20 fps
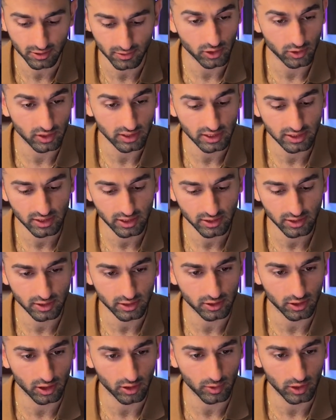And so this assistant
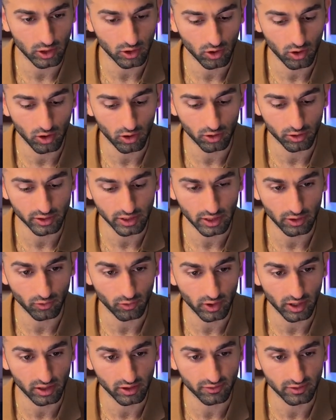is going to be called a
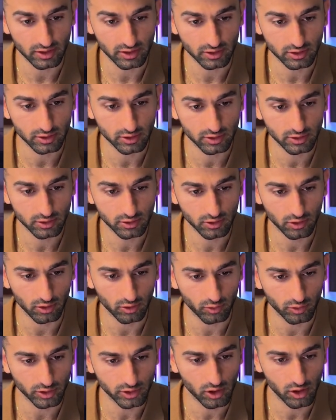relevance,
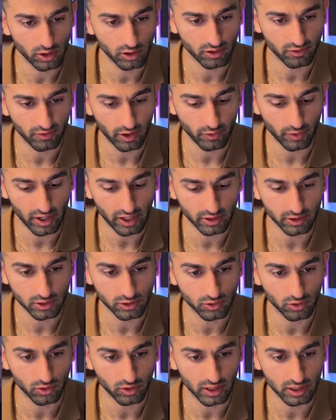or let's call it a virality
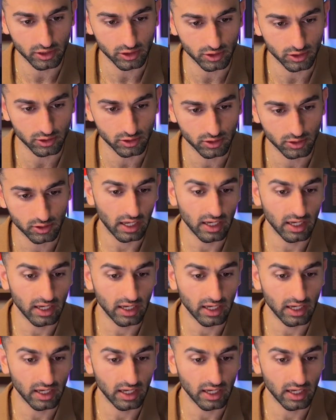score agent.